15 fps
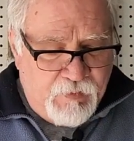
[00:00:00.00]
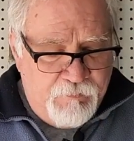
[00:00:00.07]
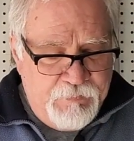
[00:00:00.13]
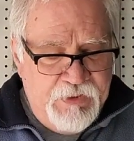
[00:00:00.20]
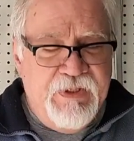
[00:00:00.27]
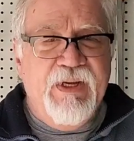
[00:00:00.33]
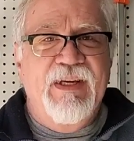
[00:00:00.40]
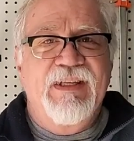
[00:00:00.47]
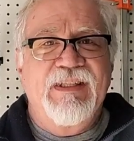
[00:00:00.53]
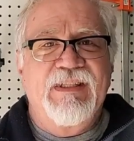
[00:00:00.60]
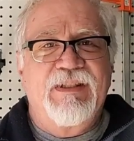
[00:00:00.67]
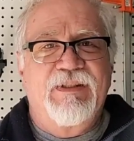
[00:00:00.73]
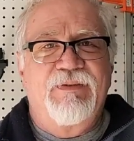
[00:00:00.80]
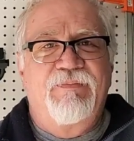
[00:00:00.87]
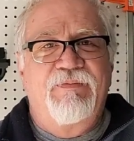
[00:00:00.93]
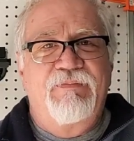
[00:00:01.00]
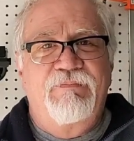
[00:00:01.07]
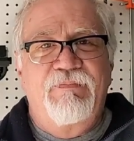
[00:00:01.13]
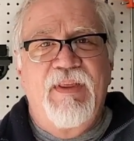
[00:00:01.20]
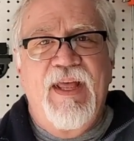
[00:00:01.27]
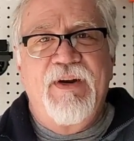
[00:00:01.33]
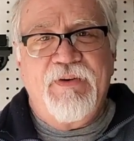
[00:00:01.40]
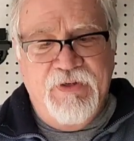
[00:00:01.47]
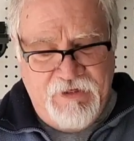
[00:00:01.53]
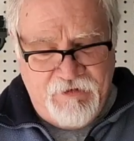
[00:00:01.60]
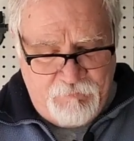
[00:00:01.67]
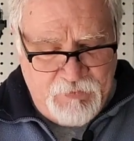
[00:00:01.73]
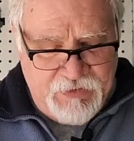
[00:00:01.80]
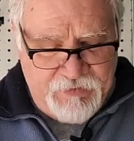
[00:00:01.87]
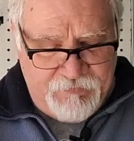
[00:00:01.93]
because that'll
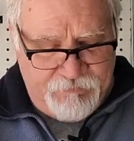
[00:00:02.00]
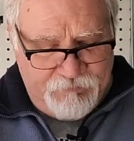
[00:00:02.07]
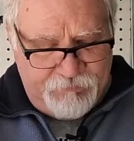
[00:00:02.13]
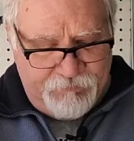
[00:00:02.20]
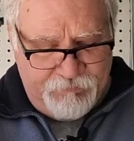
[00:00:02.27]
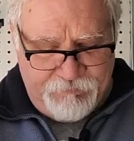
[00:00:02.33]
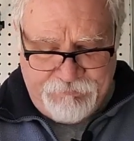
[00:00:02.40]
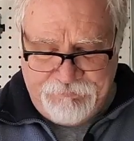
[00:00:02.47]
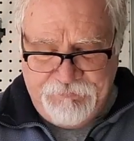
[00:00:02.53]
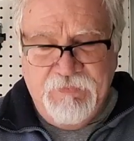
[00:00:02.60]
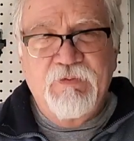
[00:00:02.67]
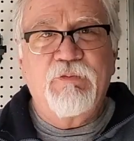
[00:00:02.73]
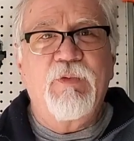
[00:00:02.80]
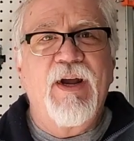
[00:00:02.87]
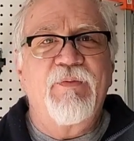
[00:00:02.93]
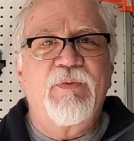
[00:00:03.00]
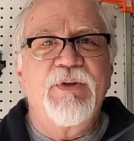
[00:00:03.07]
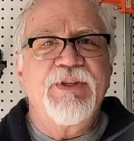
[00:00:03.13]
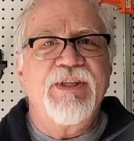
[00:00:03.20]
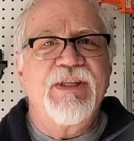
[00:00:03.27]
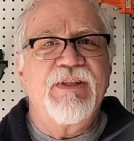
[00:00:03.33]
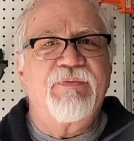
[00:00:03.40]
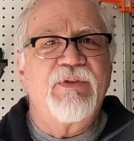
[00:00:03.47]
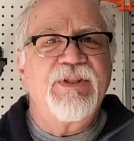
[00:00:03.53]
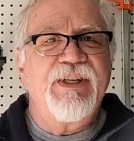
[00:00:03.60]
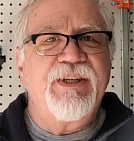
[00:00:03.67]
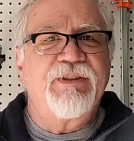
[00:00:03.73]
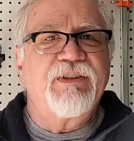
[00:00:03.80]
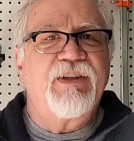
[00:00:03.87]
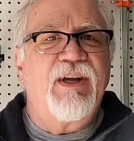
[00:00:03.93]
give me references for
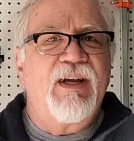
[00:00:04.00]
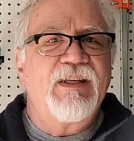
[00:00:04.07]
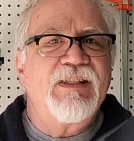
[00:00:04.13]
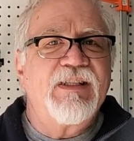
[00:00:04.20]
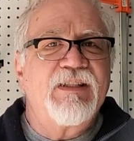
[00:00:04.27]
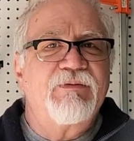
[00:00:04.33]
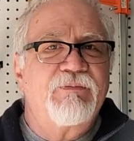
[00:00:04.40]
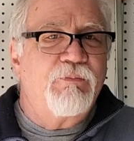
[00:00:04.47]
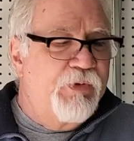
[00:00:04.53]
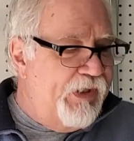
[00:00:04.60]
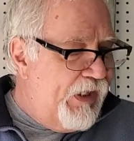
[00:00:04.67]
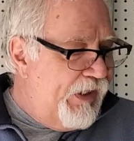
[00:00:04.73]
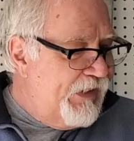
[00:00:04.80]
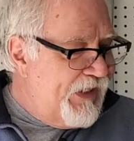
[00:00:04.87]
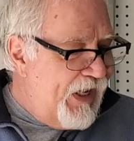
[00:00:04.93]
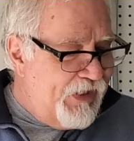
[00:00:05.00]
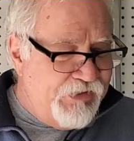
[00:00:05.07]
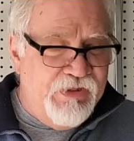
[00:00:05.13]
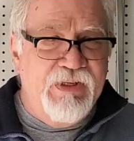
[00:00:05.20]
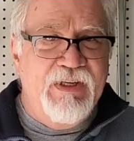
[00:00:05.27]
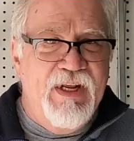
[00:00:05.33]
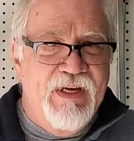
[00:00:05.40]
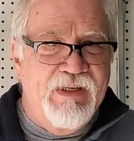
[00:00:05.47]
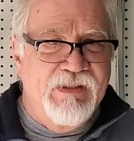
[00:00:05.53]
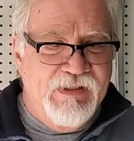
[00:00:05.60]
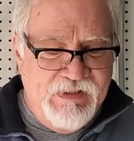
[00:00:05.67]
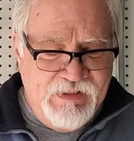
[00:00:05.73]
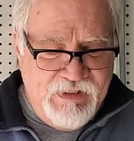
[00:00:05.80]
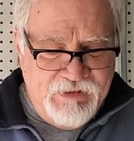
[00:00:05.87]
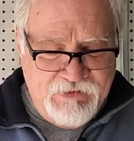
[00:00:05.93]
center lines when I attach the neck and
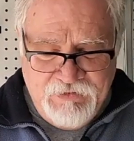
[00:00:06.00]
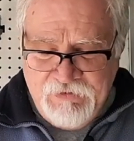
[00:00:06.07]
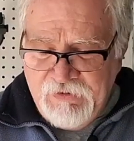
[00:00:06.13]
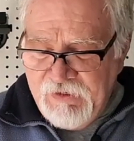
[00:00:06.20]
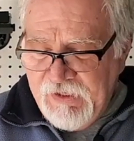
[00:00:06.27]
such.